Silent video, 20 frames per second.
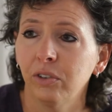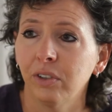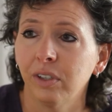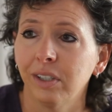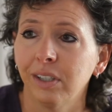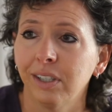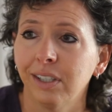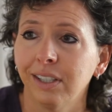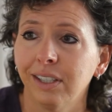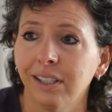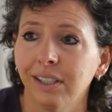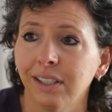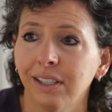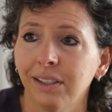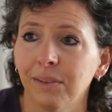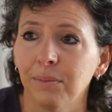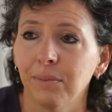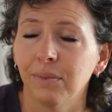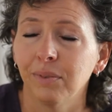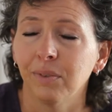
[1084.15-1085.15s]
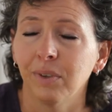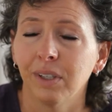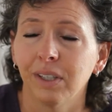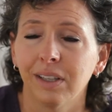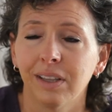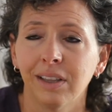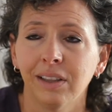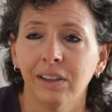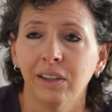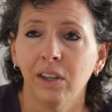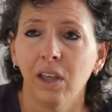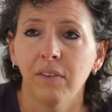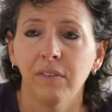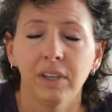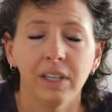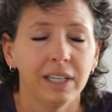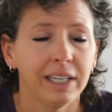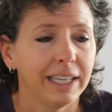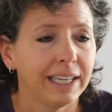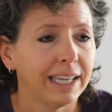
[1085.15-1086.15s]
and love
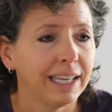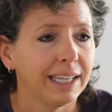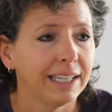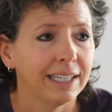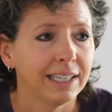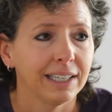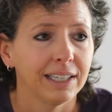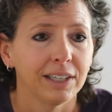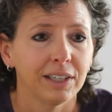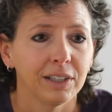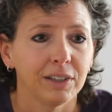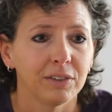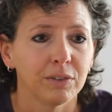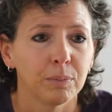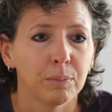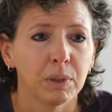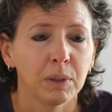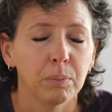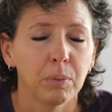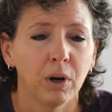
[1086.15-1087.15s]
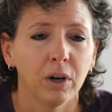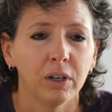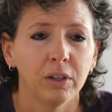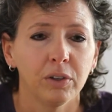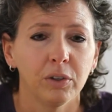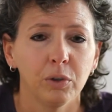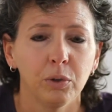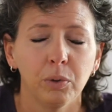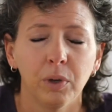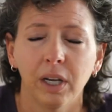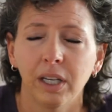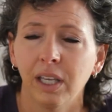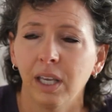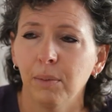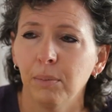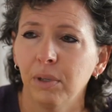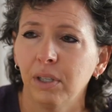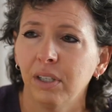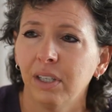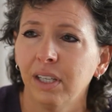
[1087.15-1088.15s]
it, and it's a big part of who I
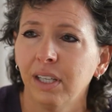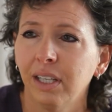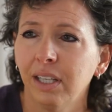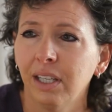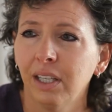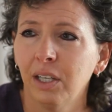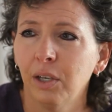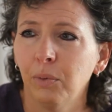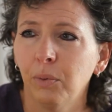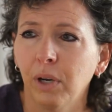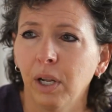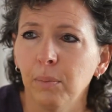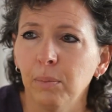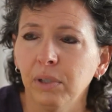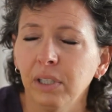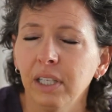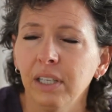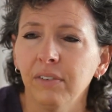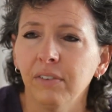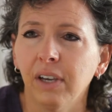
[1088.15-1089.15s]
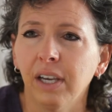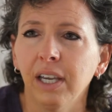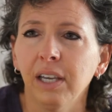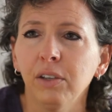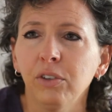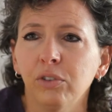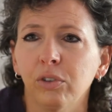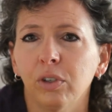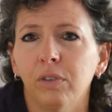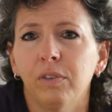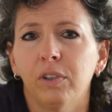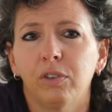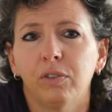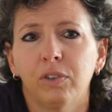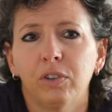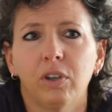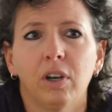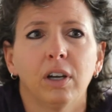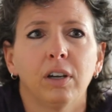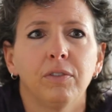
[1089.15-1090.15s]
am and what I believe. I serve as
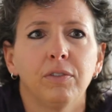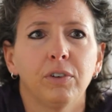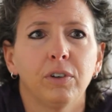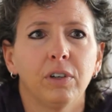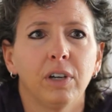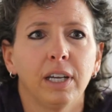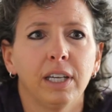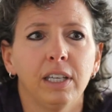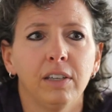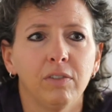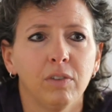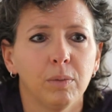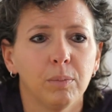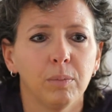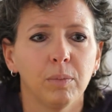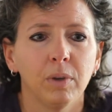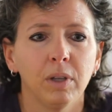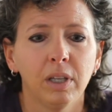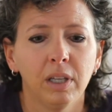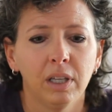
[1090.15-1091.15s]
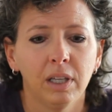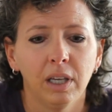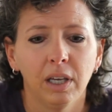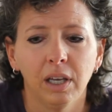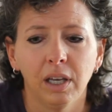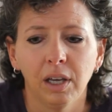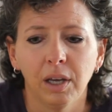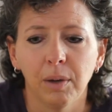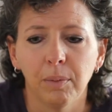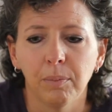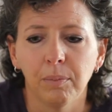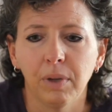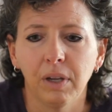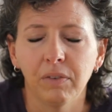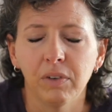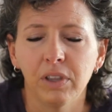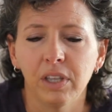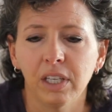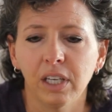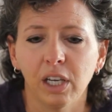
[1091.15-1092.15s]
photographer. I give them
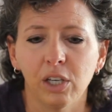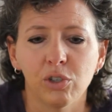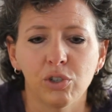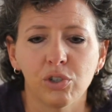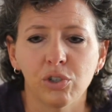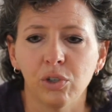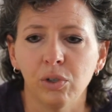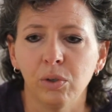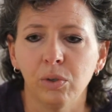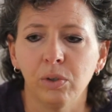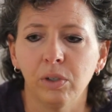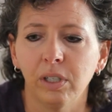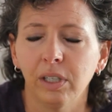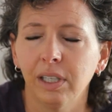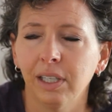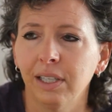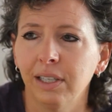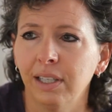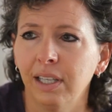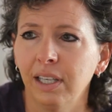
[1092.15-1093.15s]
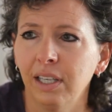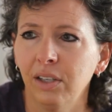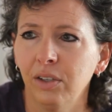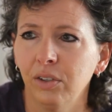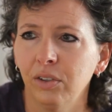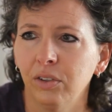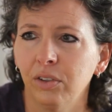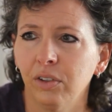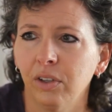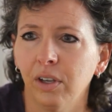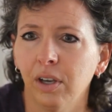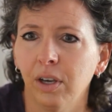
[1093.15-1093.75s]
everything I shoot, and they